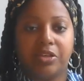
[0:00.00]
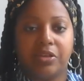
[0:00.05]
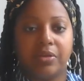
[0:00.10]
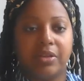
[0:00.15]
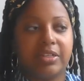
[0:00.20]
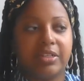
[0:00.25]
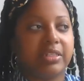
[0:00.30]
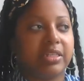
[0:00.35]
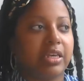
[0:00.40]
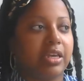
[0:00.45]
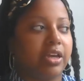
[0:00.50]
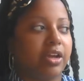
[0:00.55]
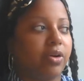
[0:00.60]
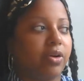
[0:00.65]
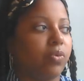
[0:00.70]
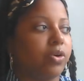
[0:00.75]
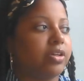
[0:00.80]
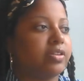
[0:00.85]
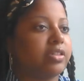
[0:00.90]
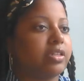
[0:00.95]
So let's see here.
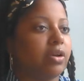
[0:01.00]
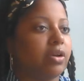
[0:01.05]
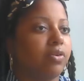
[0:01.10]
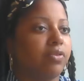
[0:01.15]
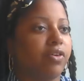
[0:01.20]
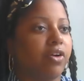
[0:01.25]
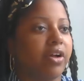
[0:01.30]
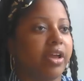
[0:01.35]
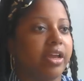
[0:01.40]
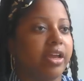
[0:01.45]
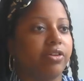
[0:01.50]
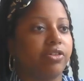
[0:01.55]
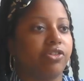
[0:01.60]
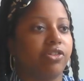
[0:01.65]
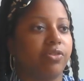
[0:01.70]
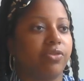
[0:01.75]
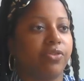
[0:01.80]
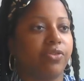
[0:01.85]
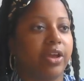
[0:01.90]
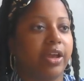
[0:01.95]
What is the overall
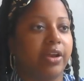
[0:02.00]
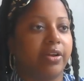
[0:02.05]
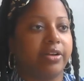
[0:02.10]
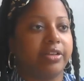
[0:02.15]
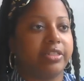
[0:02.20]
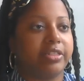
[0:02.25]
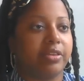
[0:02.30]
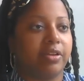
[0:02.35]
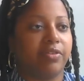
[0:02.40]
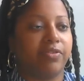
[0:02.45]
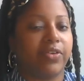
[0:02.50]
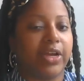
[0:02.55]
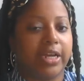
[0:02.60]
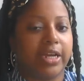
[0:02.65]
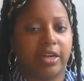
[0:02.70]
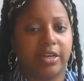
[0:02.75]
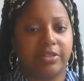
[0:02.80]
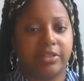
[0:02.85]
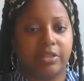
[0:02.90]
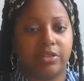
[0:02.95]
energy for Aries and their
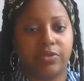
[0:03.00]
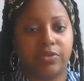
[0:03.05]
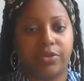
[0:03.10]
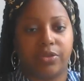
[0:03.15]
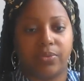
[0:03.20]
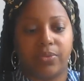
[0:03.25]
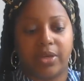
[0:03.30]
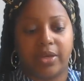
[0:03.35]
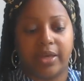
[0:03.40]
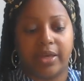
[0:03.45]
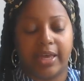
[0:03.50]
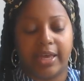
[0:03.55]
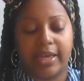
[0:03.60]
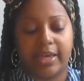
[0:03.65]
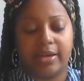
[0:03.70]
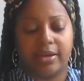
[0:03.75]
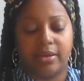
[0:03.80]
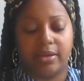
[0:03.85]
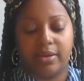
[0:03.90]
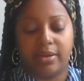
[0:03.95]
finances for the week
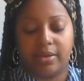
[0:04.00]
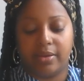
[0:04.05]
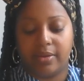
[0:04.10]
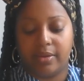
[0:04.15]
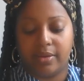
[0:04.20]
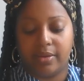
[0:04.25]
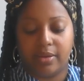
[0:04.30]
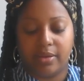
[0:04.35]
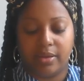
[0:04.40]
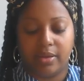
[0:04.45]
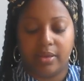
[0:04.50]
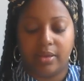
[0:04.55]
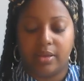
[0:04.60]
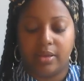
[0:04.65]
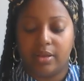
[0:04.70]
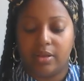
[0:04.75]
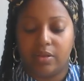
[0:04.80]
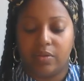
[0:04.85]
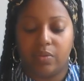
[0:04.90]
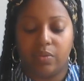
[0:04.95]
ahead?
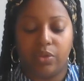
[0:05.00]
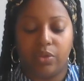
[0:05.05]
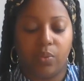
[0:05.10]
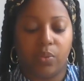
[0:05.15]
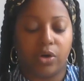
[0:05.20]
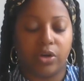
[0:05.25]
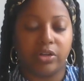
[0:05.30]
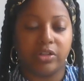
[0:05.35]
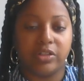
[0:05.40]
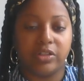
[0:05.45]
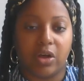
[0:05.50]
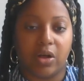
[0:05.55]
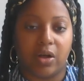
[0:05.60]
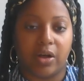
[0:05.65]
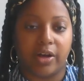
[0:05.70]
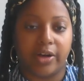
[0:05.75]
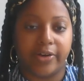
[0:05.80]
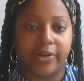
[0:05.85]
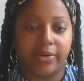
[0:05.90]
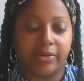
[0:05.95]
the world
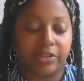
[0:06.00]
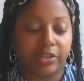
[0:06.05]
card.